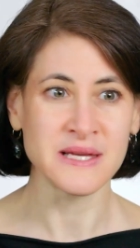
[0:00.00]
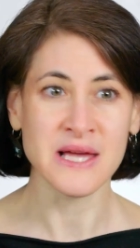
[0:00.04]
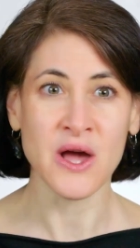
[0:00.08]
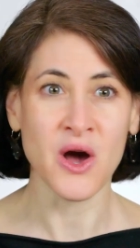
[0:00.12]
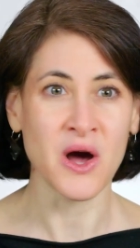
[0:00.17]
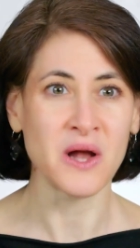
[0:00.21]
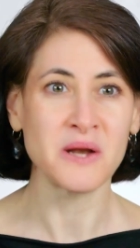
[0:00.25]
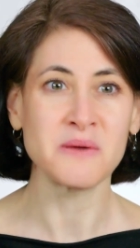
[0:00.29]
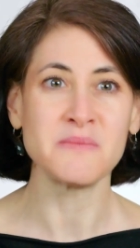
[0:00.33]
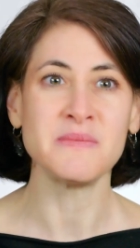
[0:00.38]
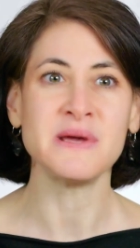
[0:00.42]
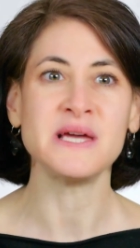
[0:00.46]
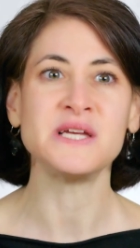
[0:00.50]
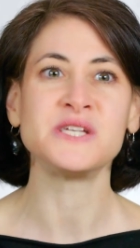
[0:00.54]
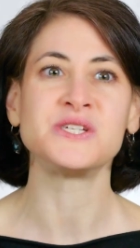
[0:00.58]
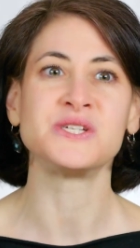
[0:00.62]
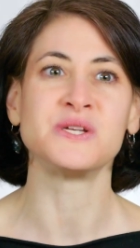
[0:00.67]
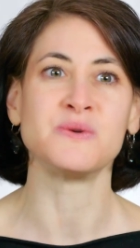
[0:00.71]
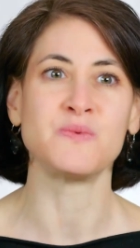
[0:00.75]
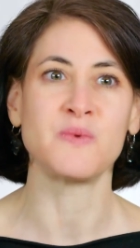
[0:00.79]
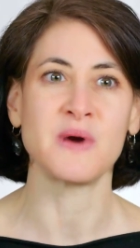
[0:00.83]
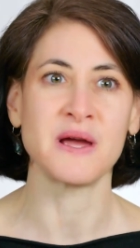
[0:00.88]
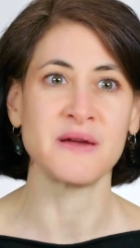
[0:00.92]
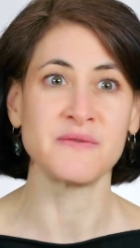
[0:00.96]
the
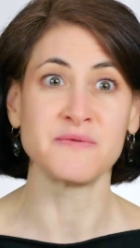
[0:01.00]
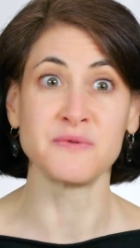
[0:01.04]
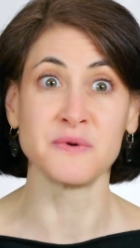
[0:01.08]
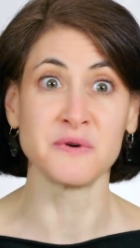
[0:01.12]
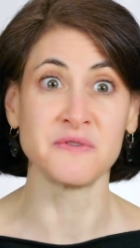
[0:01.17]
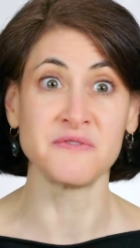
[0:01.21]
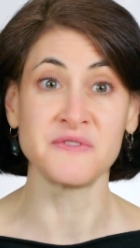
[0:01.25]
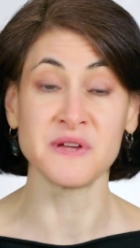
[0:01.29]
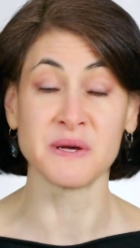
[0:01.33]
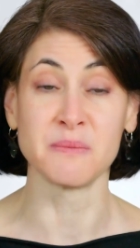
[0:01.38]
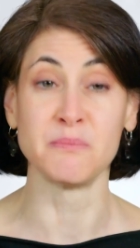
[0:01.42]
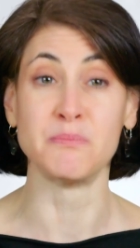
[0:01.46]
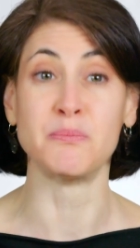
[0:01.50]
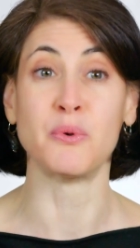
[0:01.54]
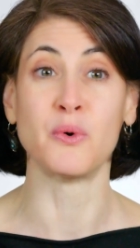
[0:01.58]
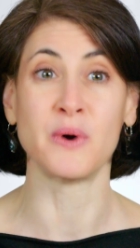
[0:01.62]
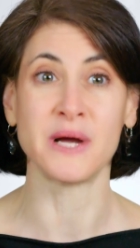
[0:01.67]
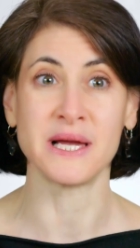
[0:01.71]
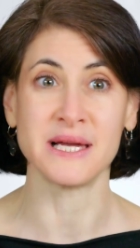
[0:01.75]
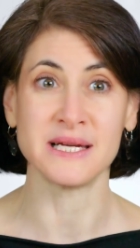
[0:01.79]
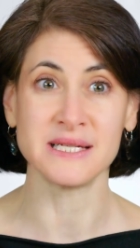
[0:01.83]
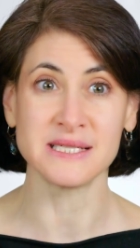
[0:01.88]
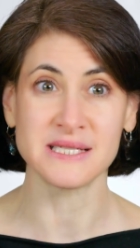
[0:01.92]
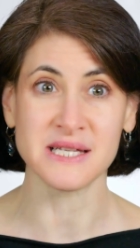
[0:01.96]
automation wave will feel
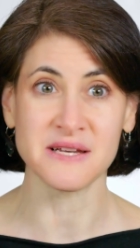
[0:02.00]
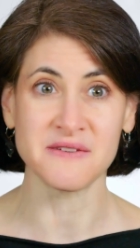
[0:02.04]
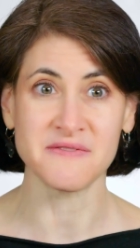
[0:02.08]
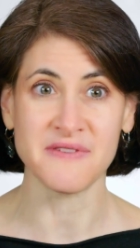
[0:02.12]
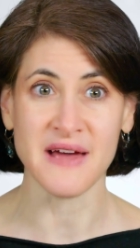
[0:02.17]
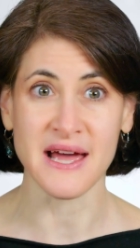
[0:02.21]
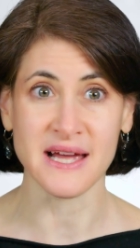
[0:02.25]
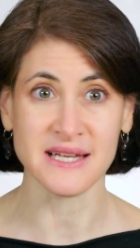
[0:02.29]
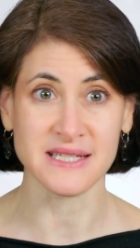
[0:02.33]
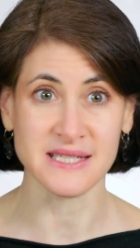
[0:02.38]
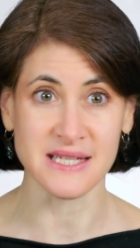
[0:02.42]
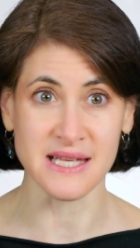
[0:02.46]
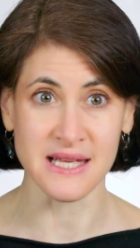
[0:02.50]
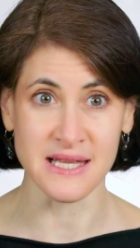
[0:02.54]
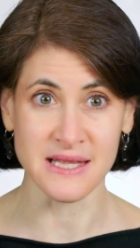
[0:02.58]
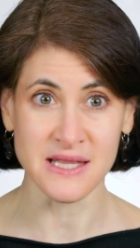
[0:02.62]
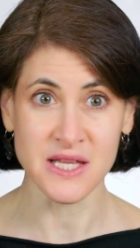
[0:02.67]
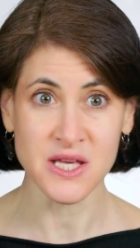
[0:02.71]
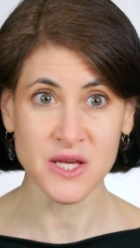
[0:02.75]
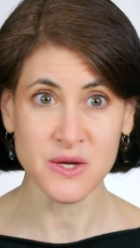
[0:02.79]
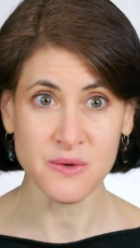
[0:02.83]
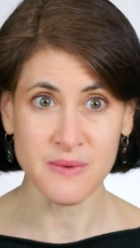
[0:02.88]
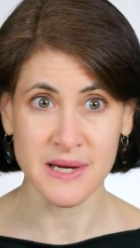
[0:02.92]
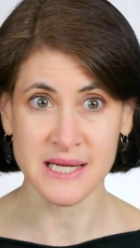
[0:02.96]
buoyant. In fact, in
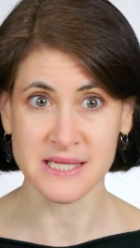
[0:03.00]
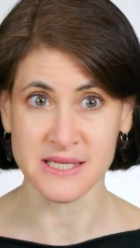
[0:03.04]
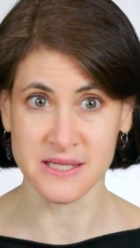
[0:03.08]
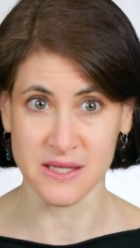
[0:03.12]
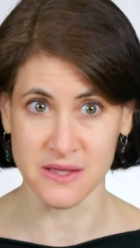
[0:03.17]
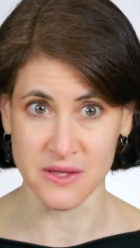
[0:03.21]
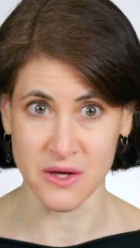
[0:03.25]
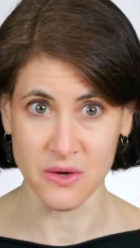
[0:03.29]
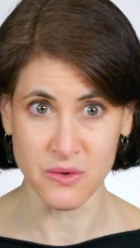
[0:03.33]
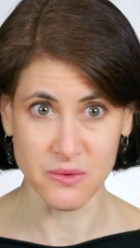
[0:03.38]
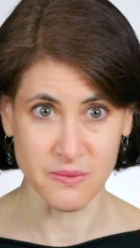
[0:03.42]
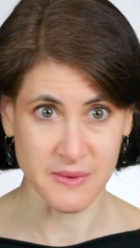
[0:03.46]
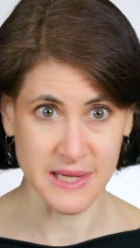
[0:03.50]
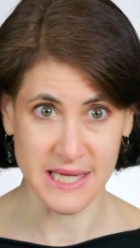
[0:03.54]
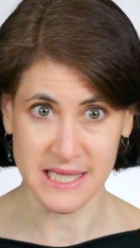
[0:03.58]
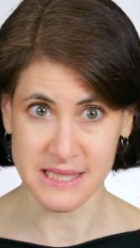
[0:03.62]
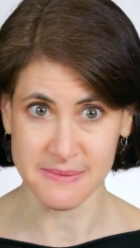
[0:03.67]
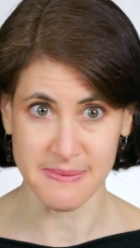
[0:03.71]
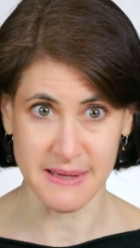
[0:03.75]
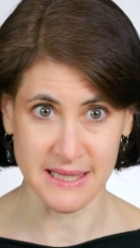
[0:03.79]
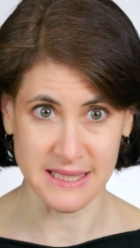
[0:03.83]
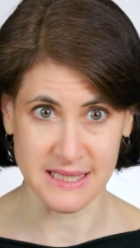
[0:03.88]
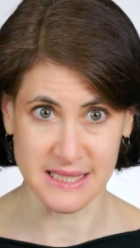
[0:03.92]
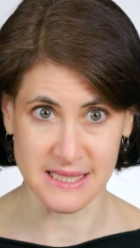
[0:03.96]
the US alone, we
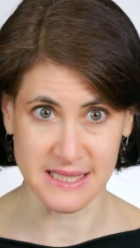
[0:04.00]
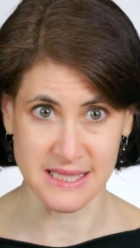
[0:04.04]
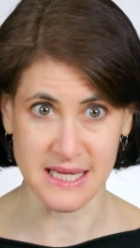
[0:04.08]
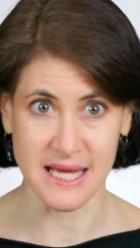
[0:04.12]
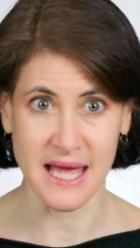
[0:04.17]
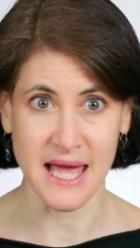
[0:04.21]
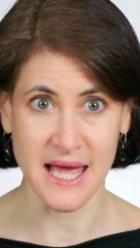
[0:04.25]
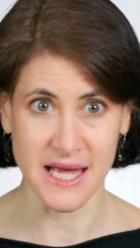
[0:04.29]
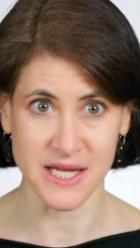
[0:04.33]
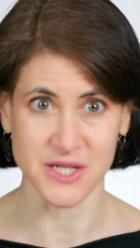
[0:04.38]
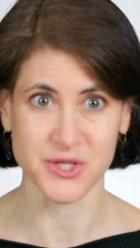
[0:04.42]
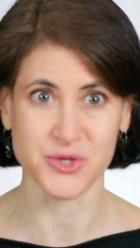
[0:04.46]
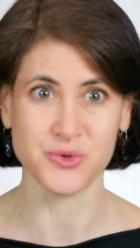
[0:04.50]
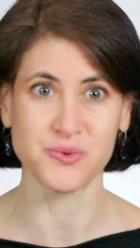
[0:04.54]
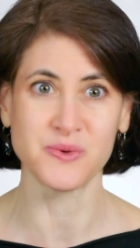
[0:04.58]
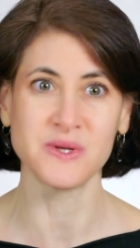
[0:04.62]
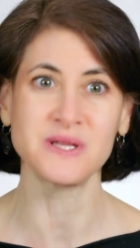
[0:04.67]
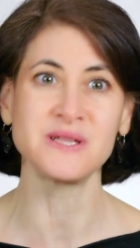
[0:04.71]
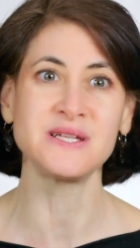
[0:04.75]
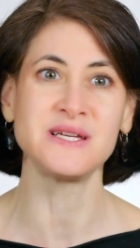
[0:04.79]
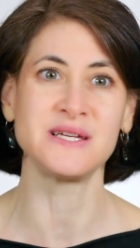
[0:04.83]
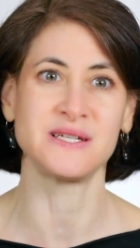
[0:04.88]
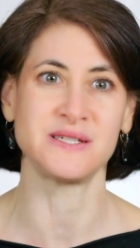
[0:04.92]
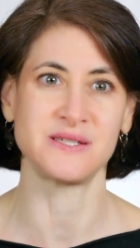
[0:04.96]
expect to see $8
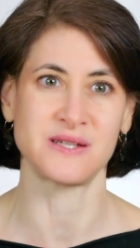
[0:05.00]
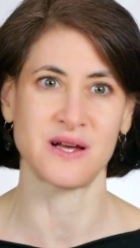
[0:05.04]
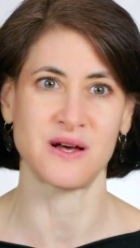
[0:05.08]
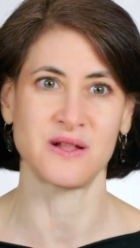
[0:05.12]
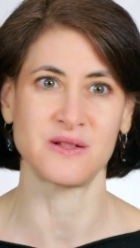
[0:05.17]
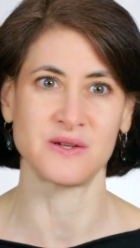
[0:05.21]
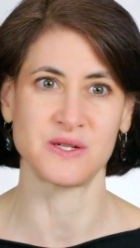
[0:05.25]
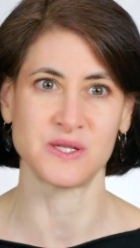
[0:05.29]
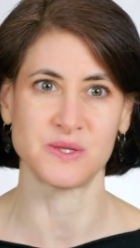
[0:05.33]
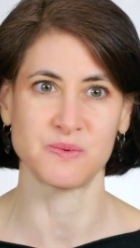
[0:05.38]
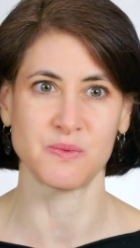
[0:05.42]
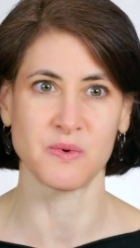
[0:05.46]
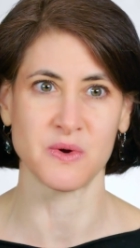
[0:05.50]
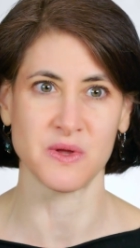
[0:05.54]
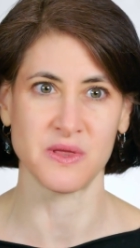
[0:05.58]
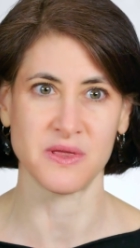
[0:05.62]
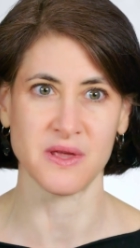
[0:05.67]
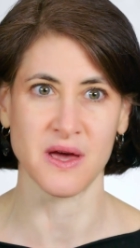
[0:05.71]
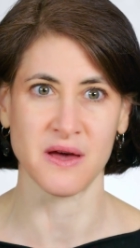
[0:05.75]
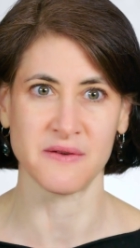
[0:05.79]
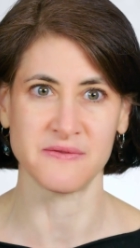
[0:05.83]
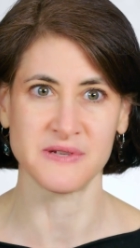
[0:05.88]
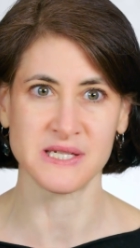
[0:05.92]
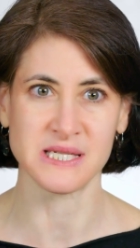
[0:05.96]
trillion
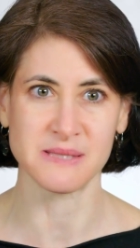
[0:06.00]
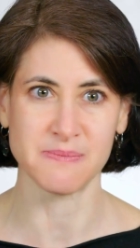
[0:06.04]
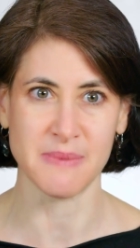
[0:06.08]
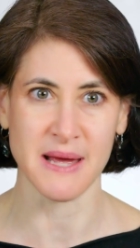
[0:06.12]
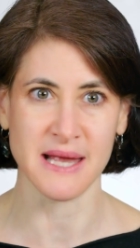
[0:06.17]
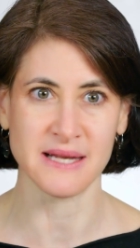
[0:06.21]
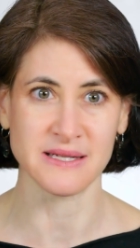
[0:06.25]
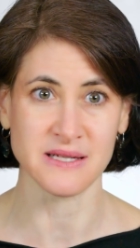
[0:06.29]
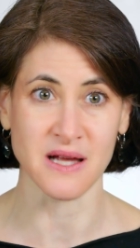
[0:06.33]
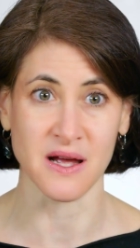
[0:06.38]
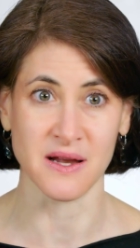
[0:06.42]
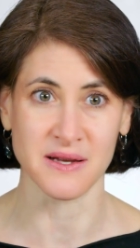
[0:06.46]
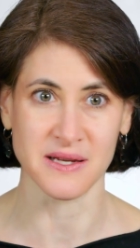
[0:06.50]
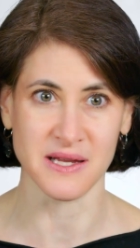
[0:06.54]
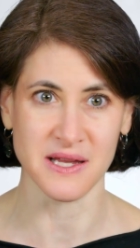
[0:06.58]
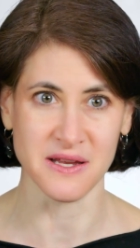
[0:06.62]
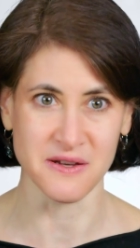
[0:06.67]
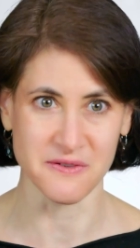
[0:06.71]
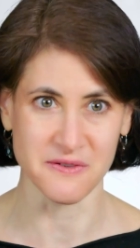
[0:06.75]
worth of spend on